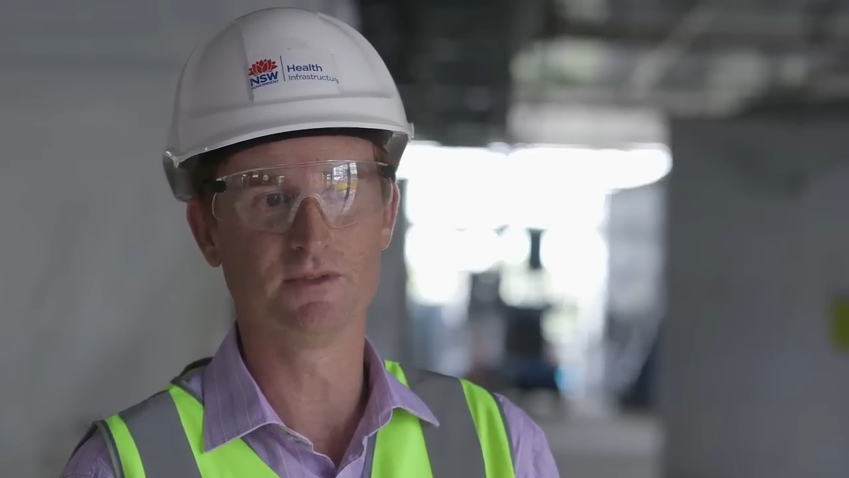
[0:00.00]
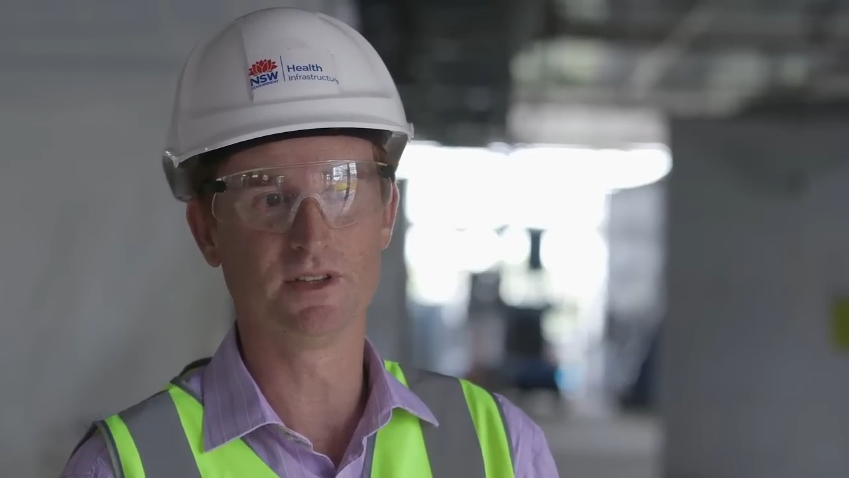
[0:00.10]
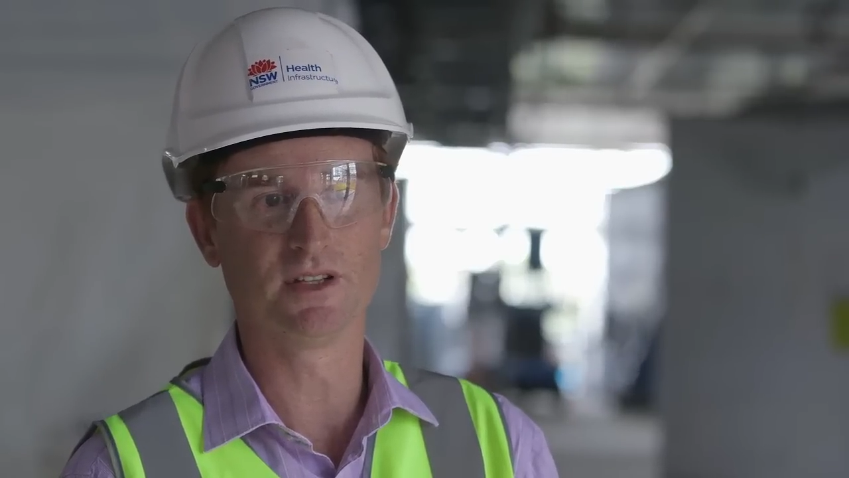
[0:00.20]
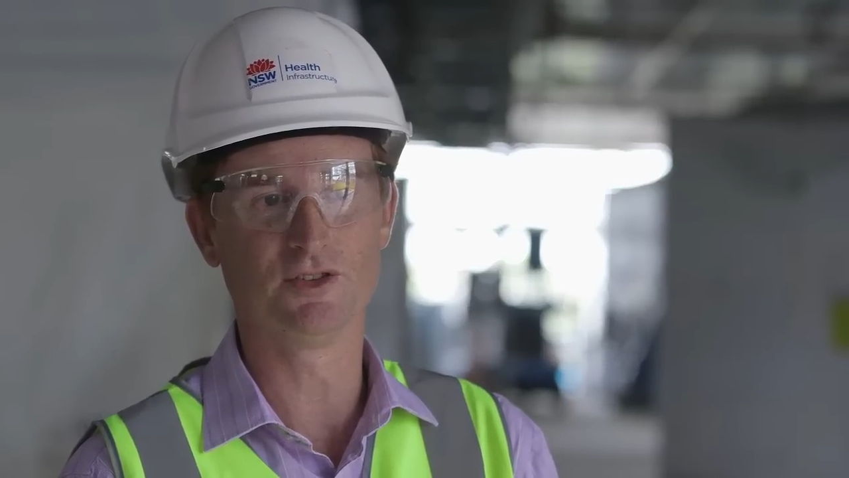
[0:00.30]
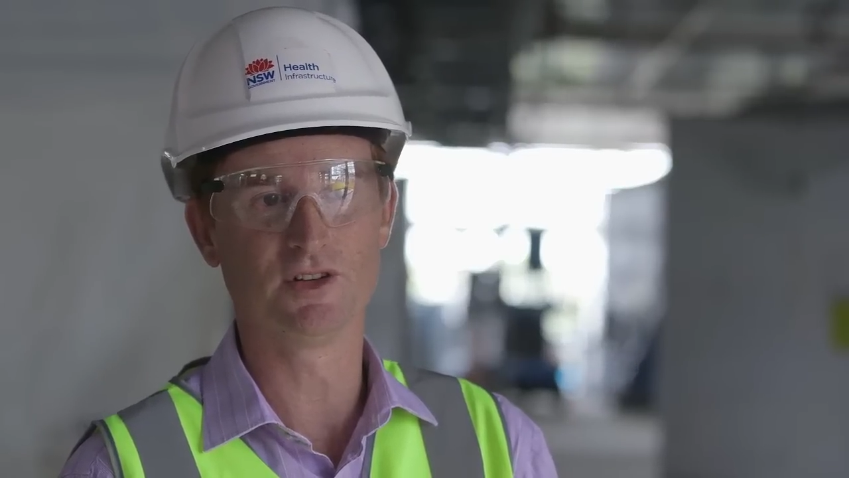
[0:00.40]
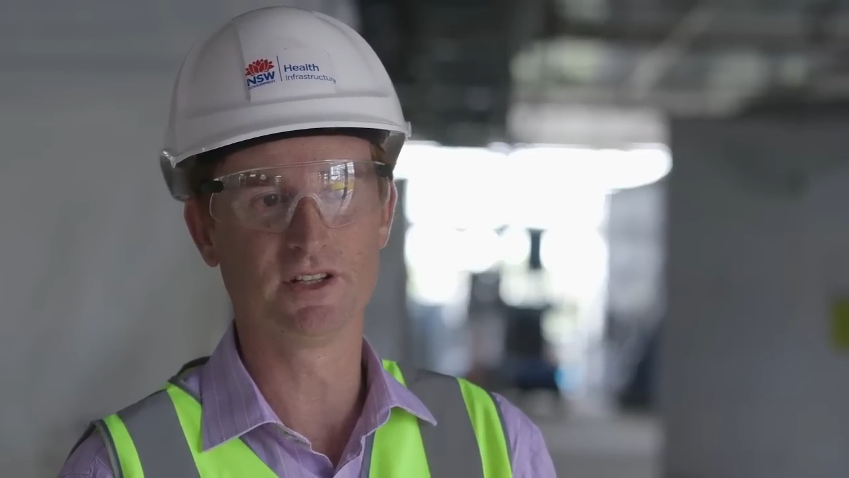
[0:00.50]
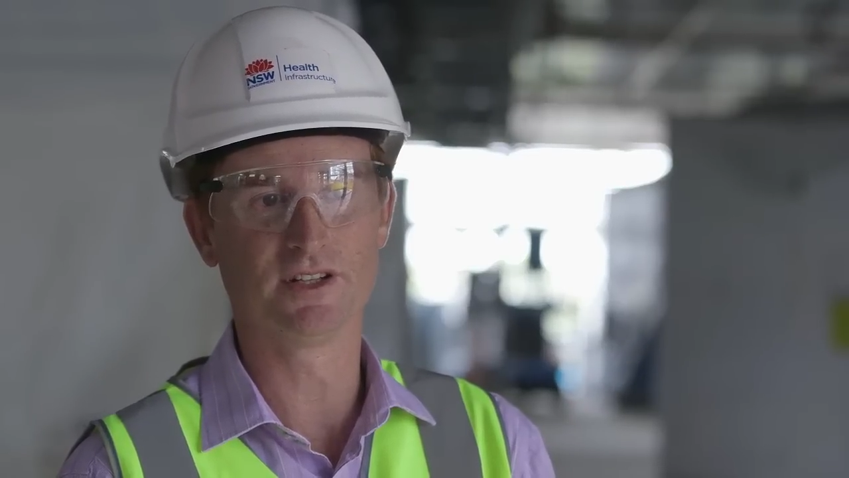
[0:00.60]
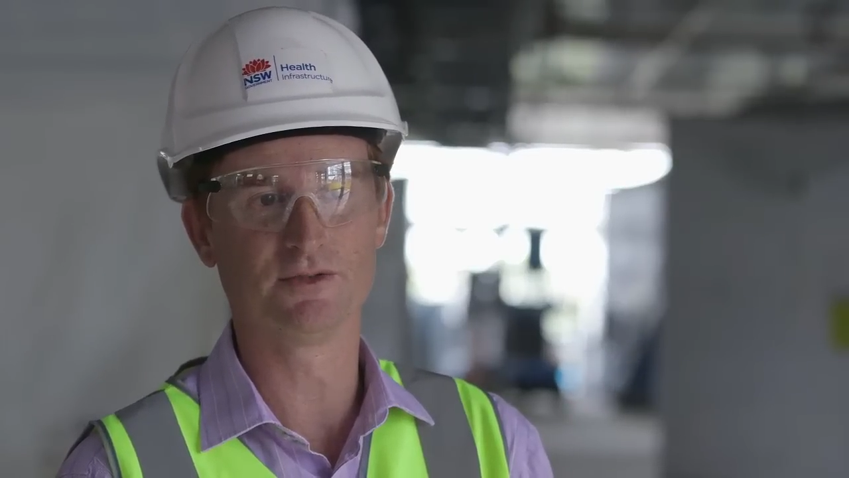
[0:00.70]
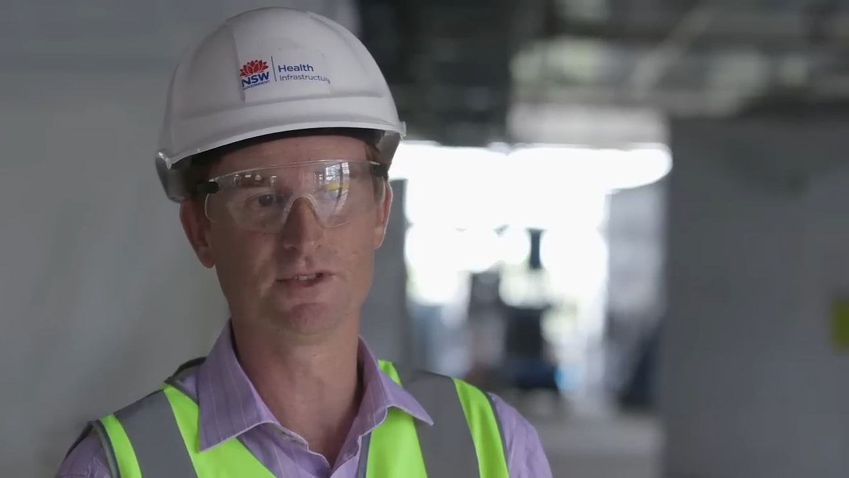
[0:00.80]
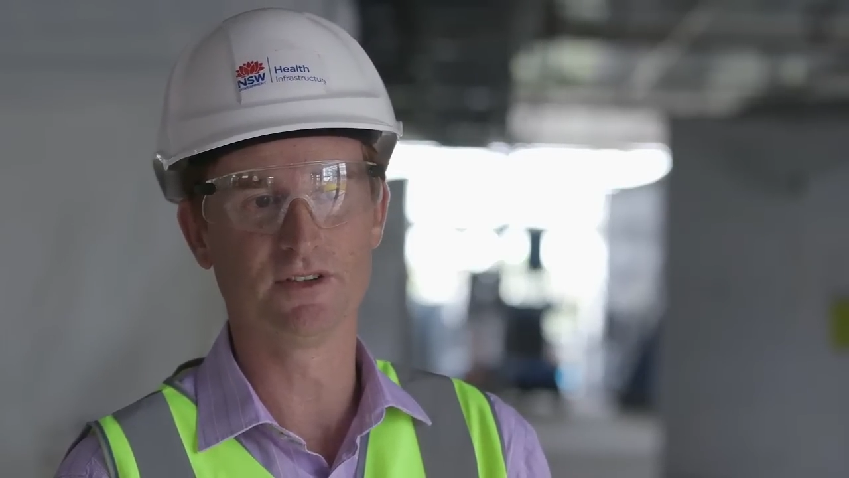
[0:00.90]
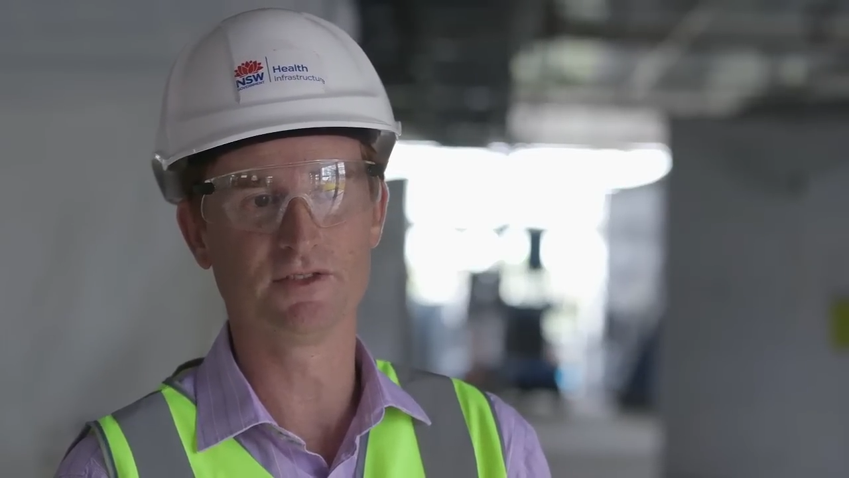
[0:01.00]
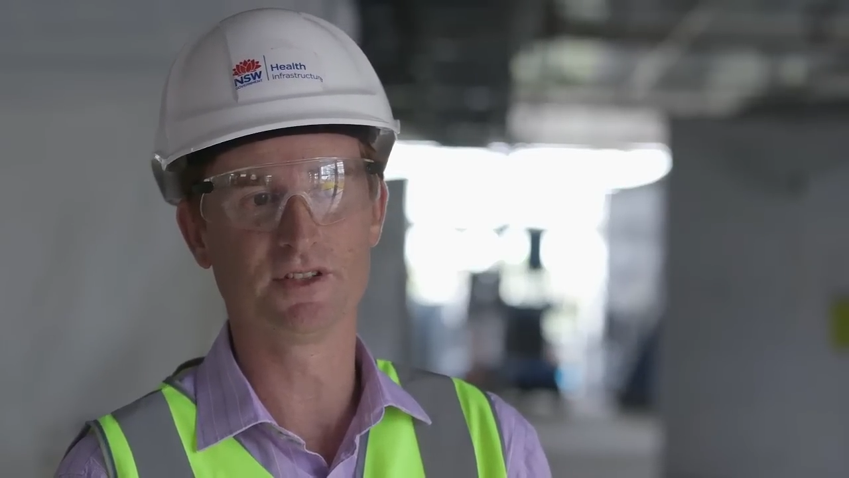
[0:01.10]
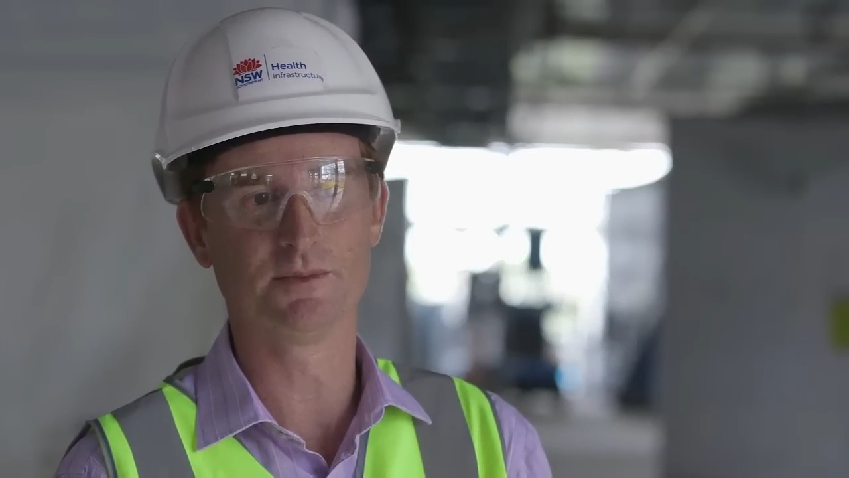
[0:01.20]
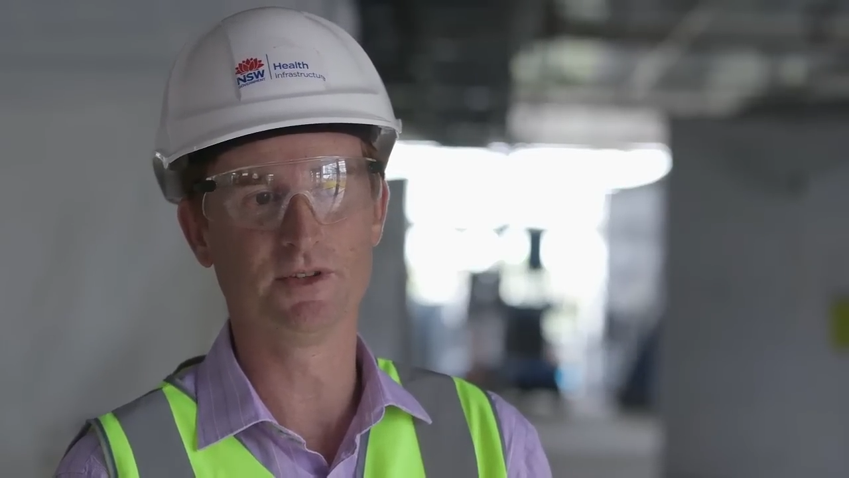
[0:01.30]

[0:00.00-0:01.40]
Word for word: in the new clinical services